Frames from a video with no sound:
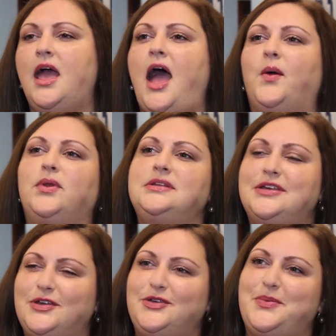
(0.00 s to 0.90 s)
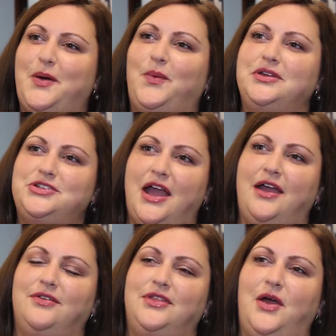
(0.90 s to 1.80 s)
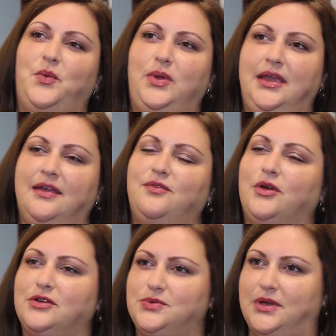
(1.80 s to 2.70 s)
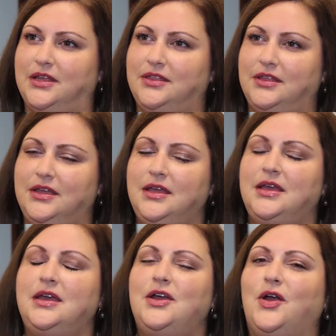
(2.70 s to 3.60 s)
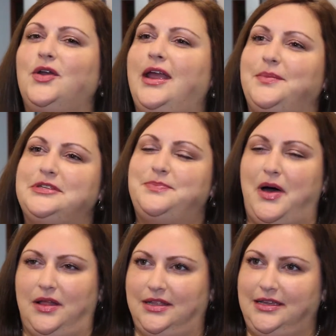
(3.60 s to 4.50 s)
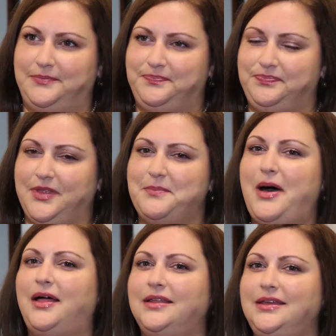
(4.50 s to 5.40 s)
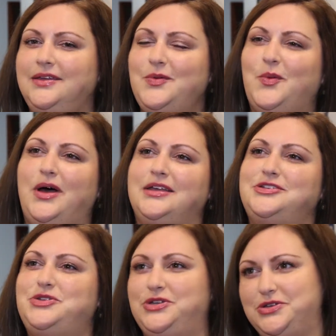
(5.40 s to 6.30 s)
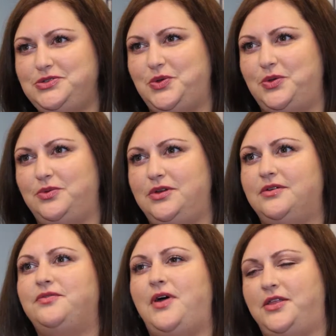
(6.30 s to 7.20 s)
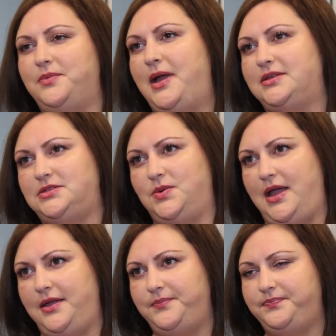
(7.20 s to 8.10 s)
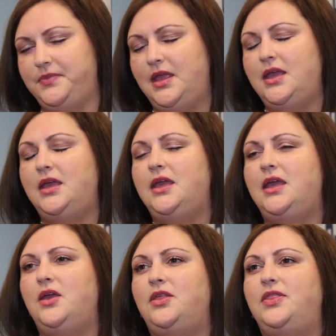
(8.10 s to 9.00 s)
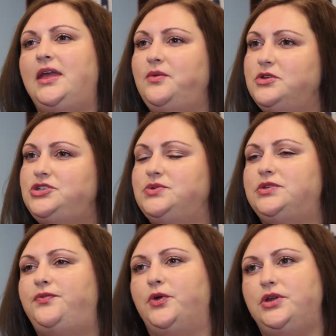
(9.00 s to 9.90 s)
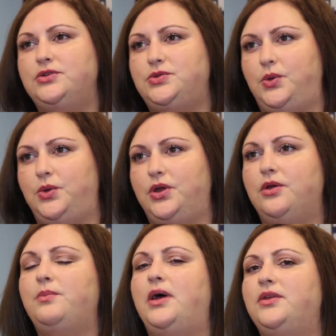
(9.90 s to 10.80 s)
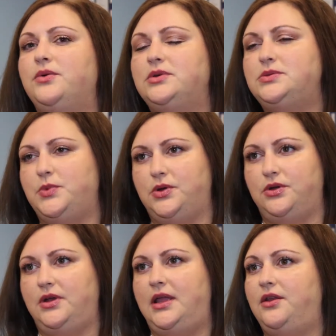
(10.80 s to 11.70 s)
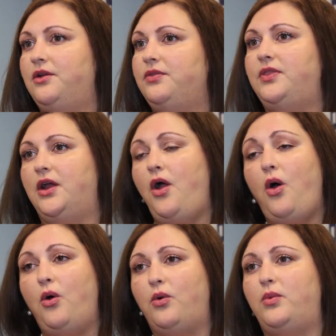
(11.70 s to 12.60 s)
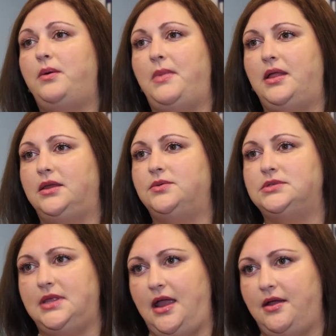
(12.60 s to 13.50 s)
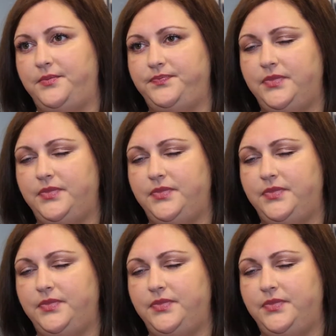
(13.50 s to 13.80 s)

I want to tell you about one child that we have worked with. Her name is Molly. Molly was 2 years old when her father passed away. Then when she was 4 years old, her mother was murdered in their home while Molly was there.